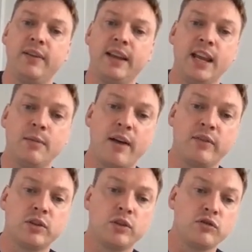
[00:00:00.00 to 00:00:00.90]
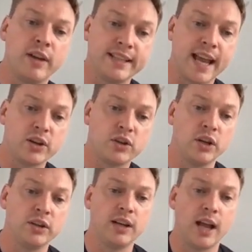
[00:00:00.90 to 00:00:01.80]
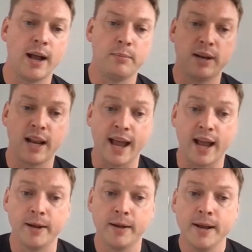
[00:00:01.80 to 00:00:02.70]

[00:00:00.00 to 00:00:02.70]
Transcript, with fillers: thinking about the sort of transaction layer.